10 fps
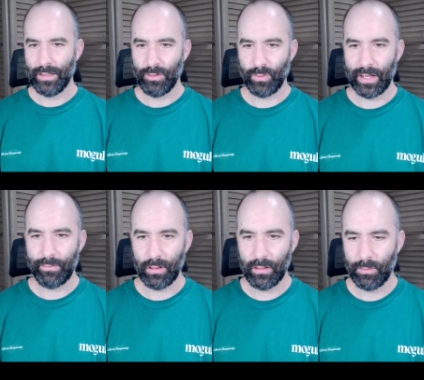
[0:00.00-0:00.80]
we have
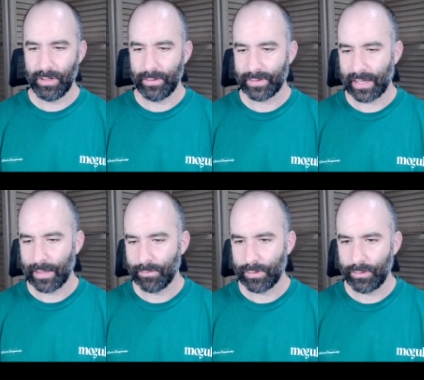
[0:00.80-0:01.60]
a little bit of
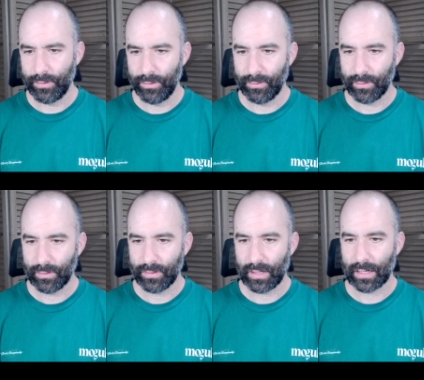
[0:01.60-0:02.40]
time to
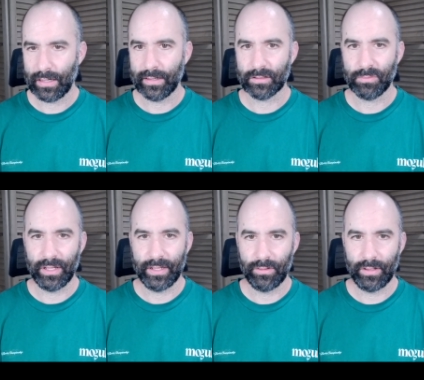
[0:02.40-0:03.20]
talk and
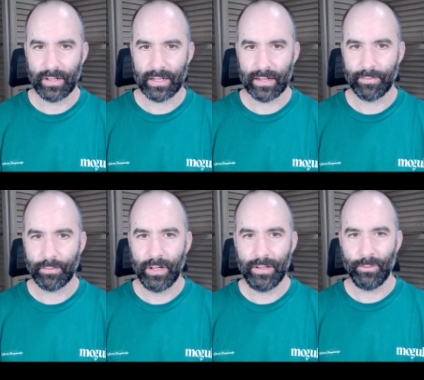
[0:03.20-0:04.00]
explain. Knight
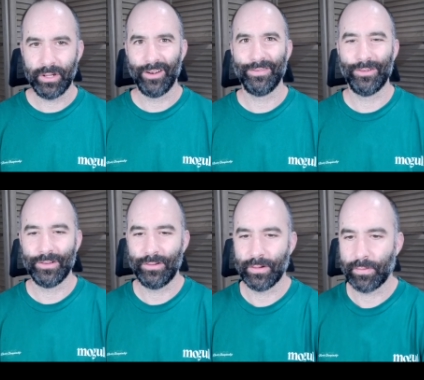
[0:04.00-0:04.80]
f3, we are of
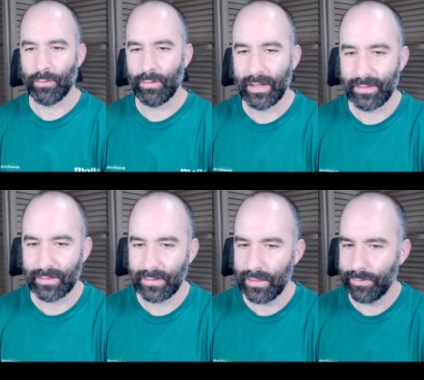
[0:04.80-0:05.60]
course going for the Reti
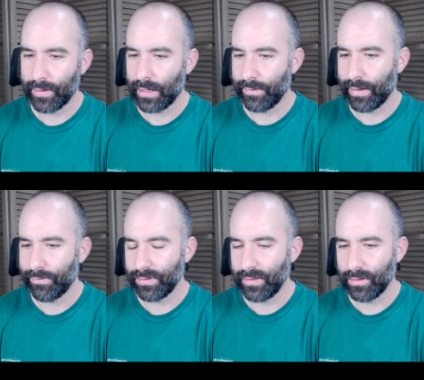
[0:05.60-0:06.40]
c5.
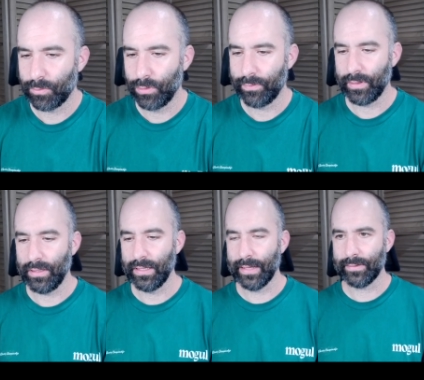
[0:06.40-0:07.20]
Haven't seen this move
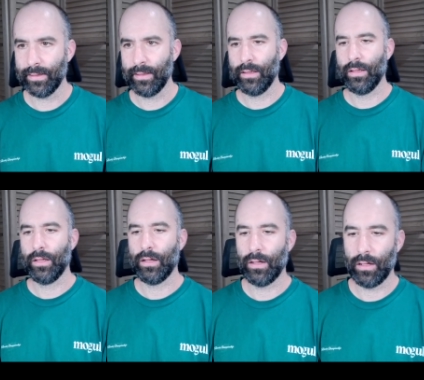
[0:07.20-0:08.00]
yet
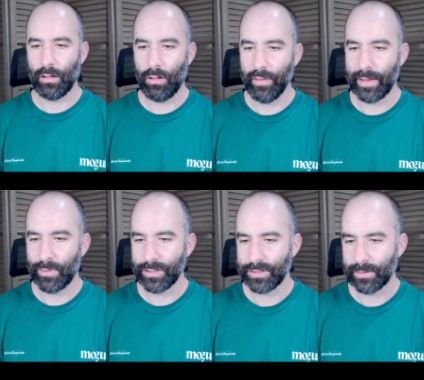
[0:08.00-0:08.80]
all that
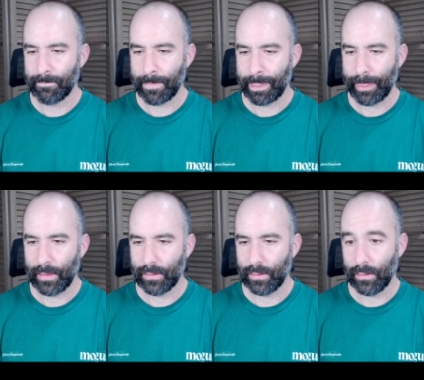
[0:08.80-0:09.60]
much.
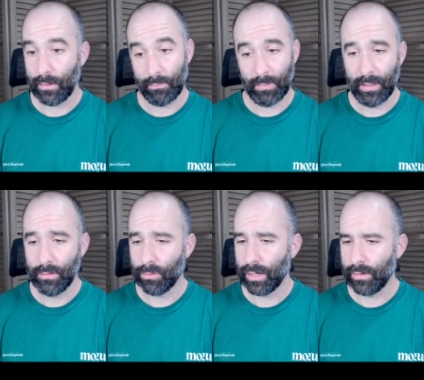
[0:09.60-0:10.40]
It
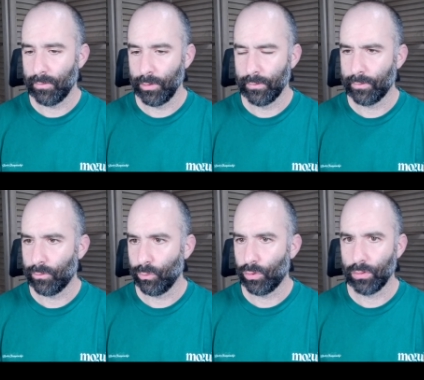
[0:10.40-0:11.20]
is quite a good move.
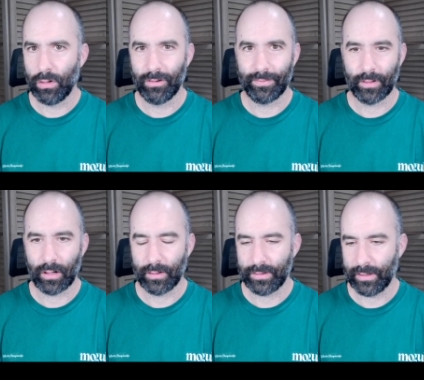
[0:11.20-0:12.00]
We'll go for
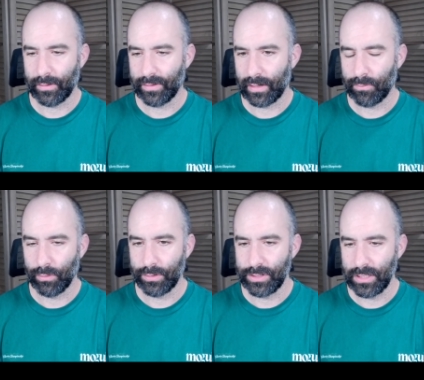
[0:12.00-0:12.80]
our standard setup
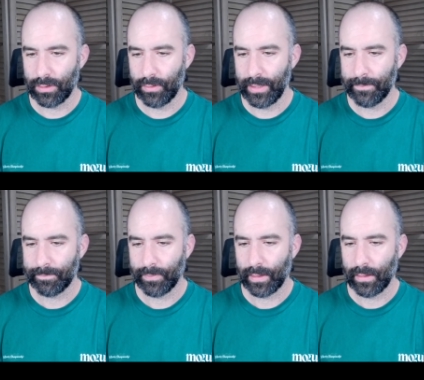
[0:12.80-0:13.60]
with g3
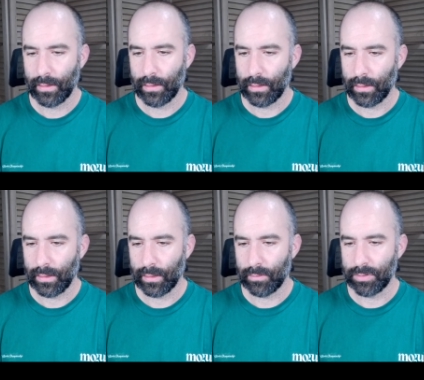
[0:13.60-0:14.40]

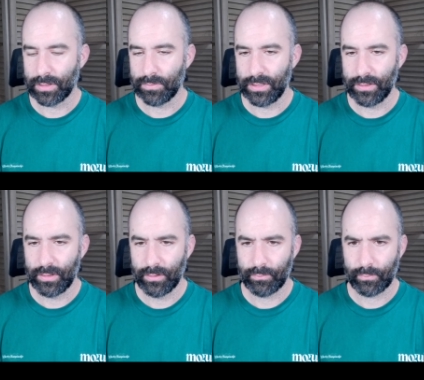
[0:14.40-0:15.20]
and bishop g2,